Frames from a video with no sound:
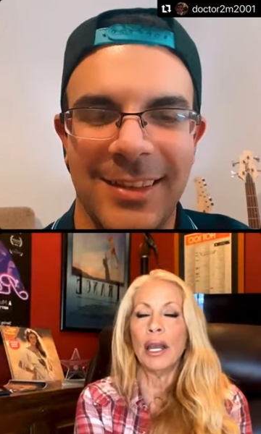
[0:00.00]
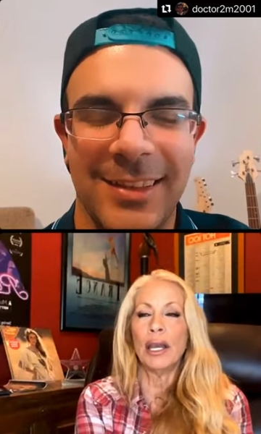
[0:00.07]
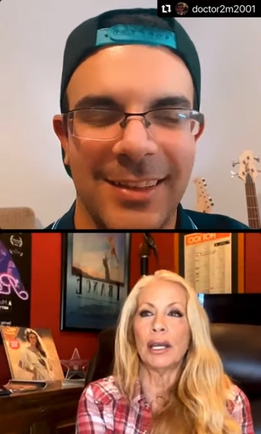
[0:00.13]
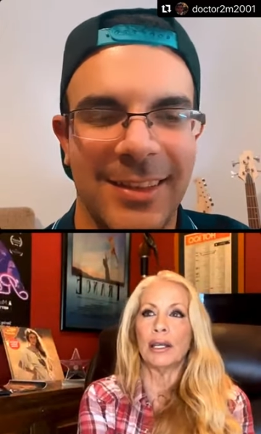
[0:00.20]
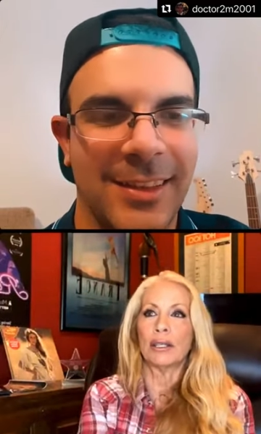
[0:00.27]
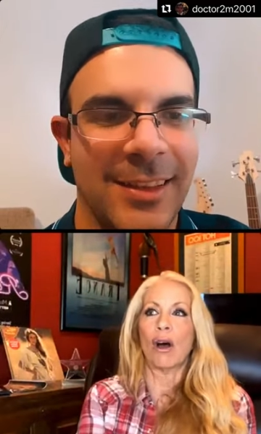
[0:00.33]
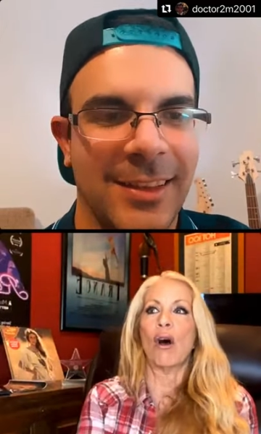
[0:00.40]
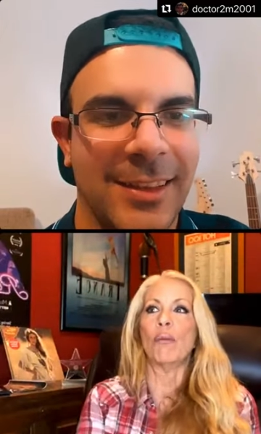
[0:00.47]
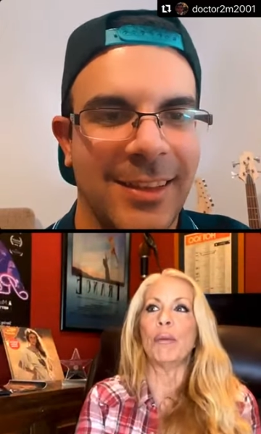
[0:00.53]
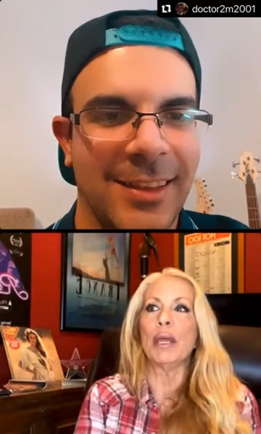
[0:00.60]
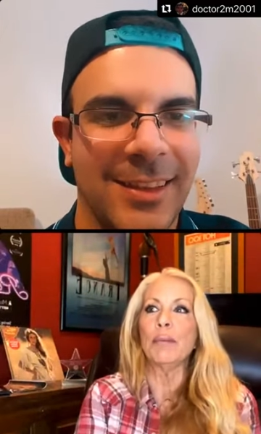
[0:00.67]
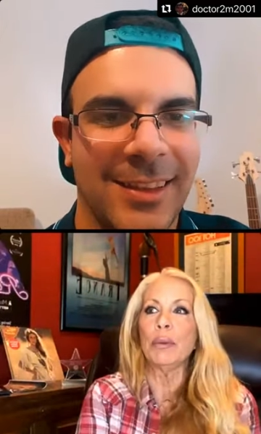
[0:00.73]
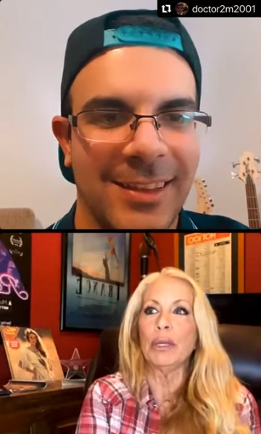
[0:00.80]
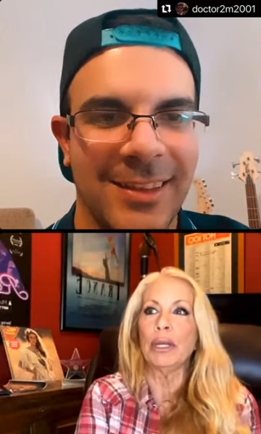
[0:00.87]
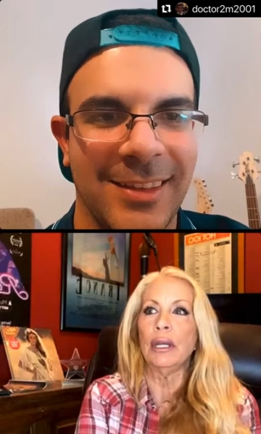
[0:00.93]
Speaker 1: It's all make
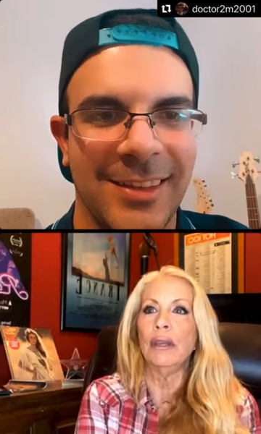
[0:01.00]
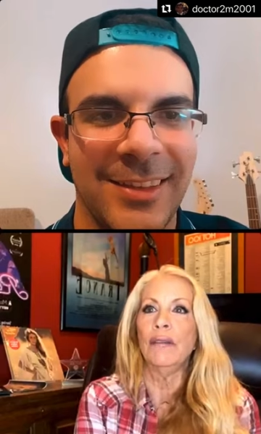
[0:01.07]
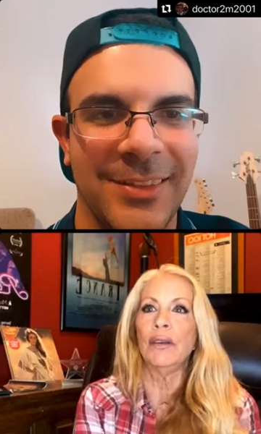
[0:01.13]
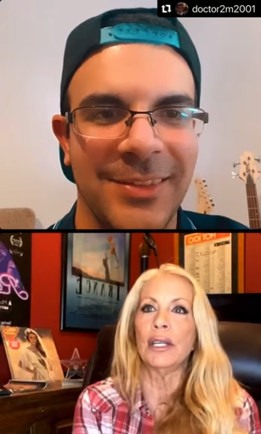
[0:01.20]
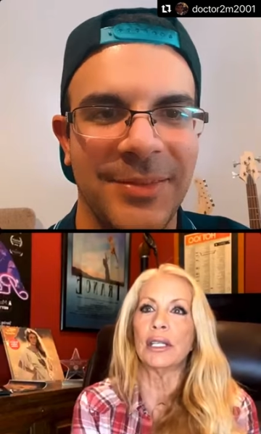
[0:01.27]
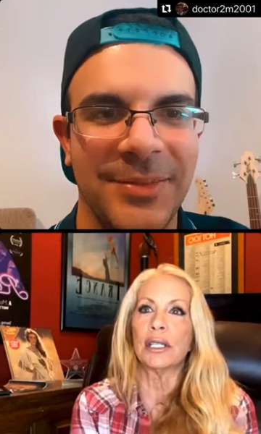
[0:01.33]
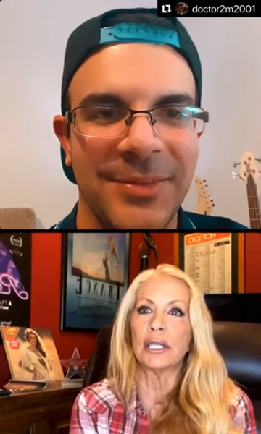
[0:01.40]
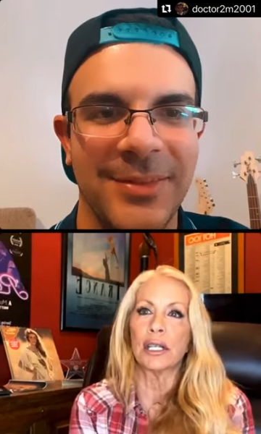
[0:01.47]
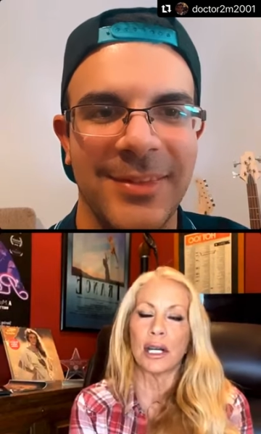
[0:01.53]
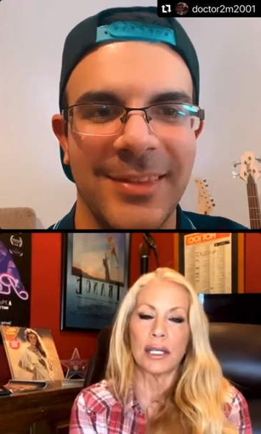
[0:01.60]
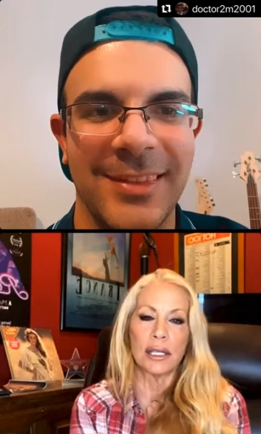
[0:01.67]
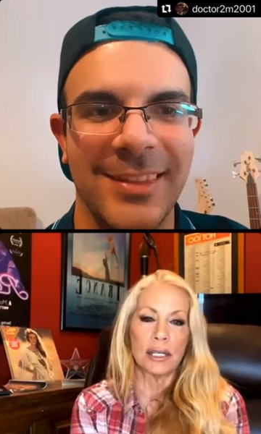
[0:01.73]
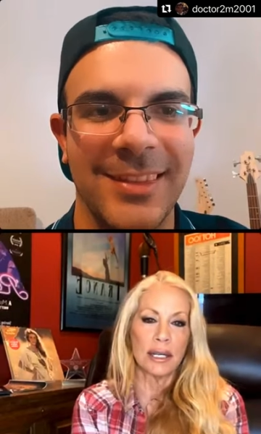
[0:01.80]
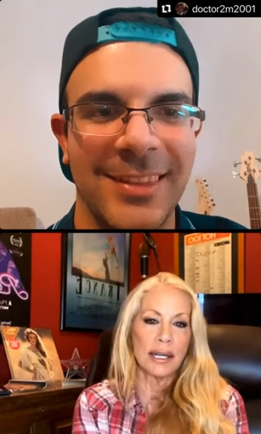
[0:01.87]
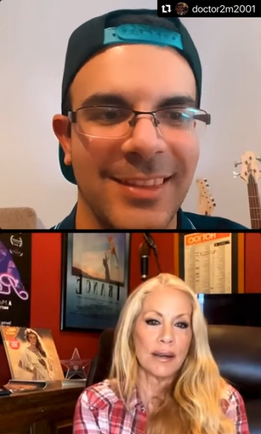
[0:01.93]
believe. It's just,
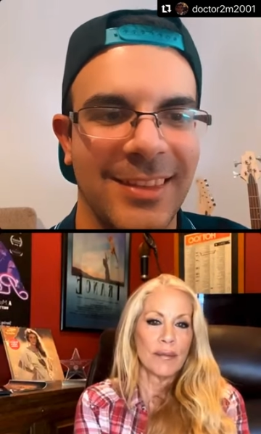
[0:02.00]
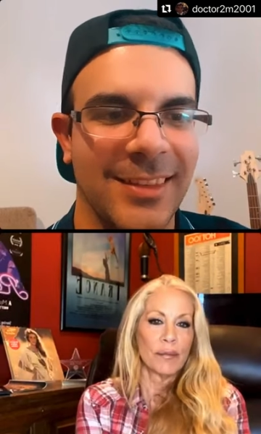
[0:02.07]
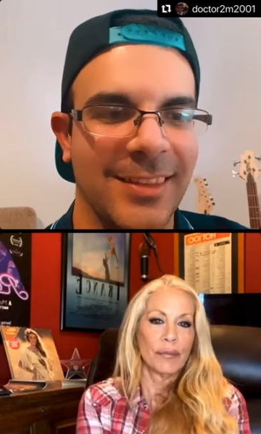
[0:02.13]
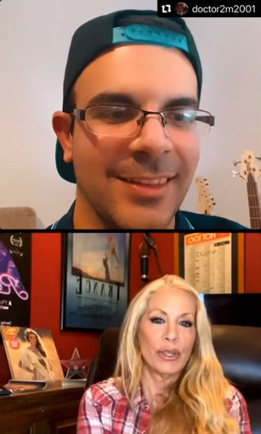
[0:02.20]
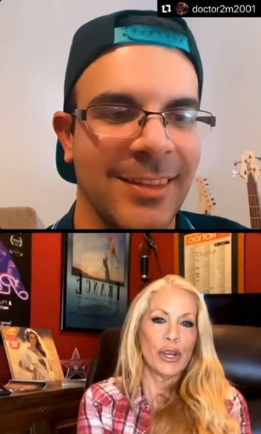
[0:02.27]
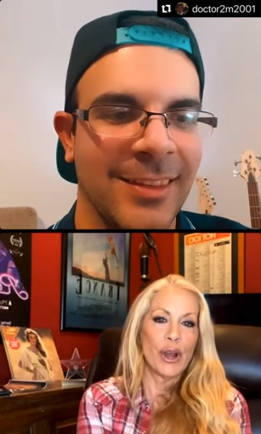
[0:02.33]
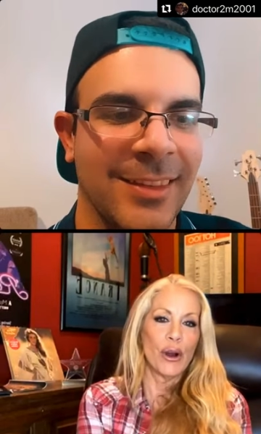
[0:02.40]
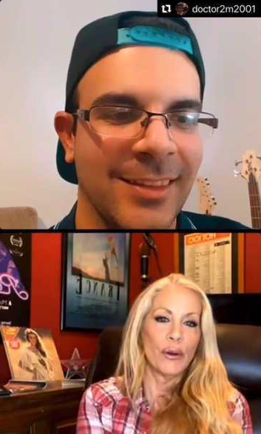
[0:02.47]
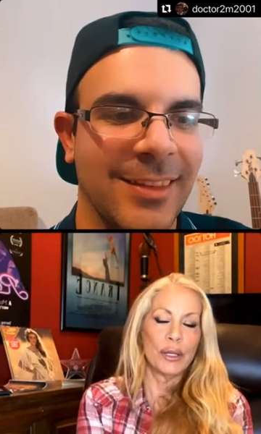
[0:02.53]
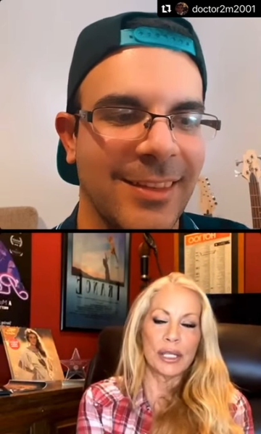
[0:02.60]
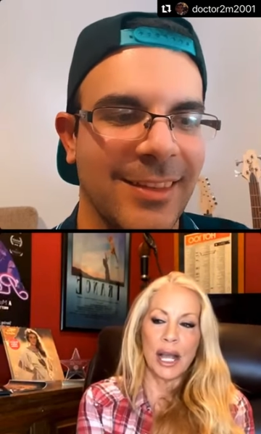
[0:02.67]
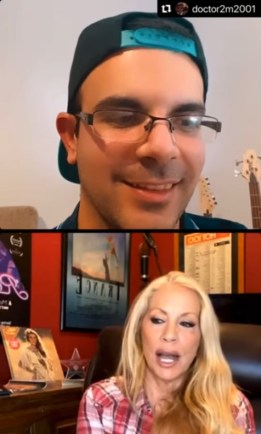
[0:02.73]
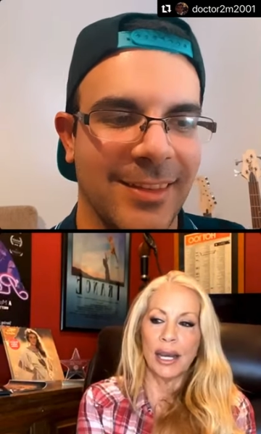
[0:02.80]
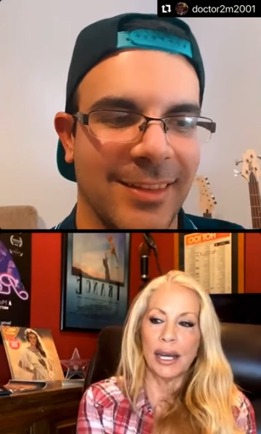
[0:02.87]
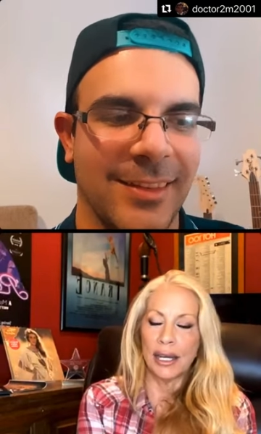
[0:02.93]
you know, it's
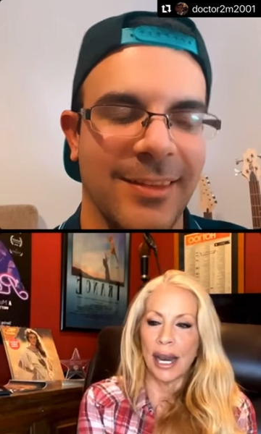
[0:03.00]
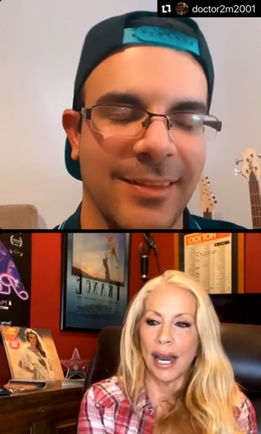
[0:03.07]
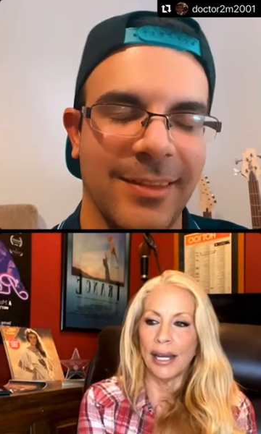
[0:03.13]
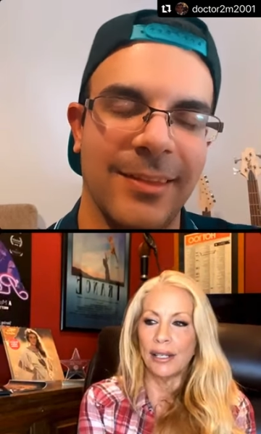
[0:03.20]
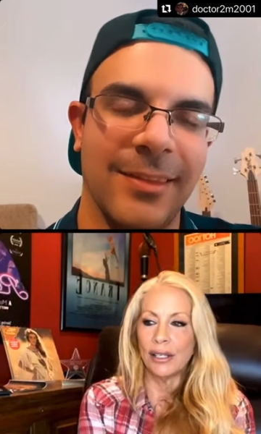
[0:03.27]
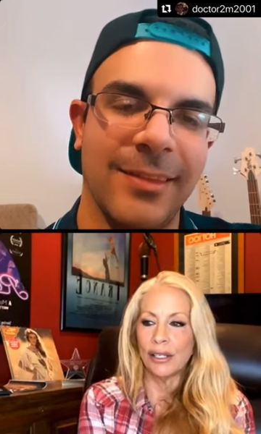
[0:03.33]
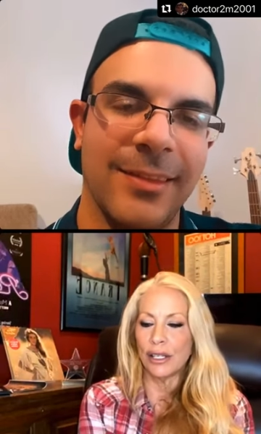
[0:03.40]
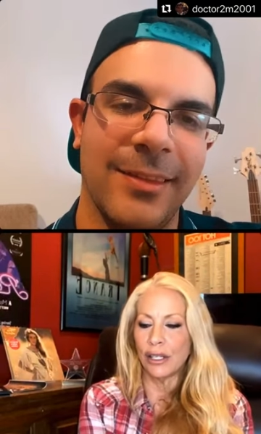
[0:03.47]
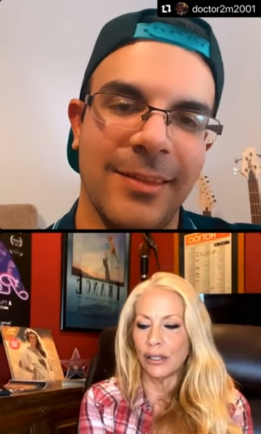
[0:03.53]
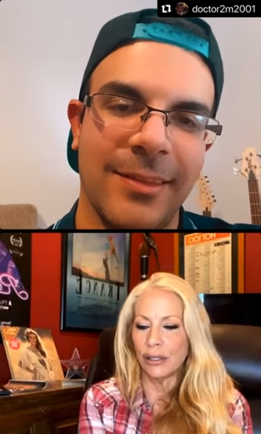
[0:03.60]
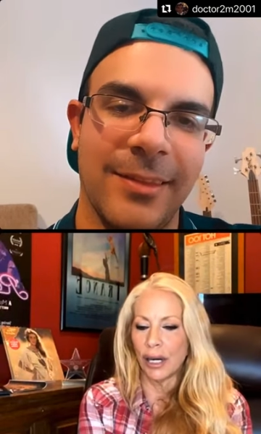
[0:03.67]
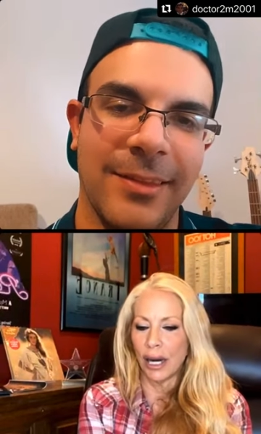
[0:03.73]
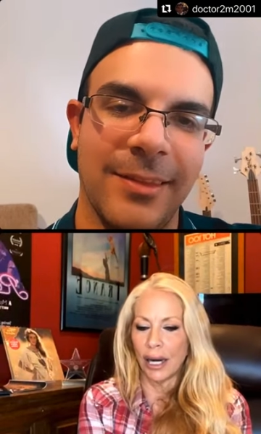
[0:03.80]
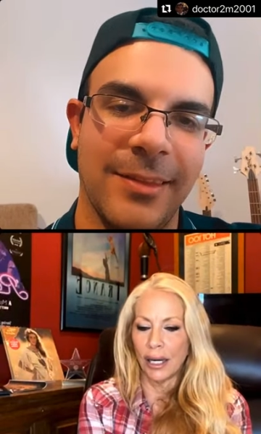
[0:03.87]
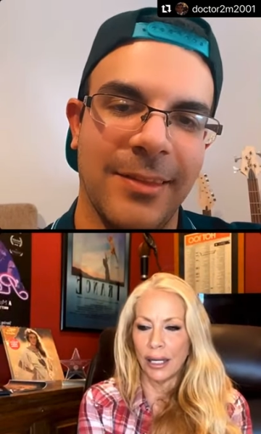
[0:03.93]
kind of nice to
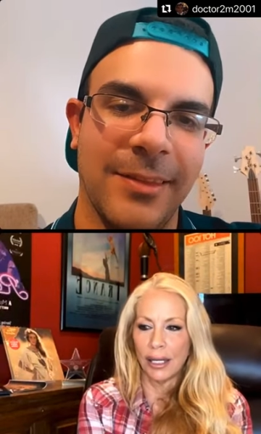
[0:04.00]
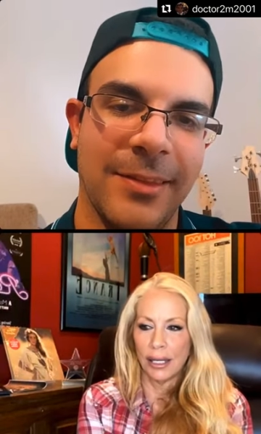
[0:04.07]
uh,